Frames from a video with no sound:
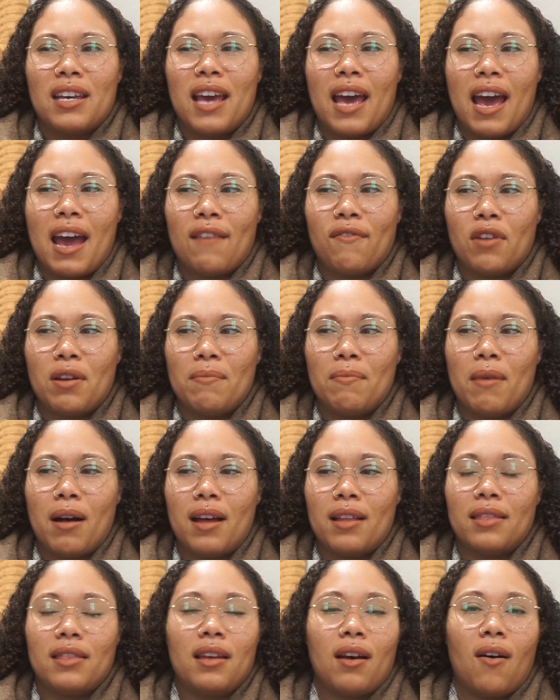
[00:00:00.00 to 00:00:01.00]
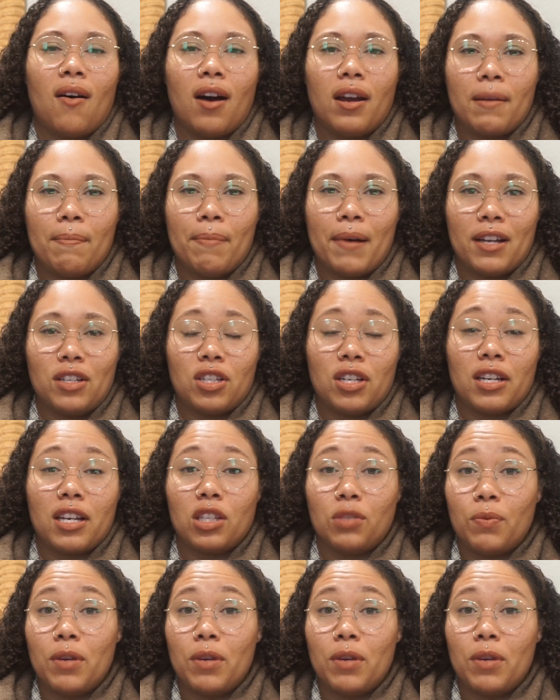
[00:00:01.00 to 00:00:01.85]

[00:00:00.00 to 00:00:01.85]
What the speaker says: every month on a budget, because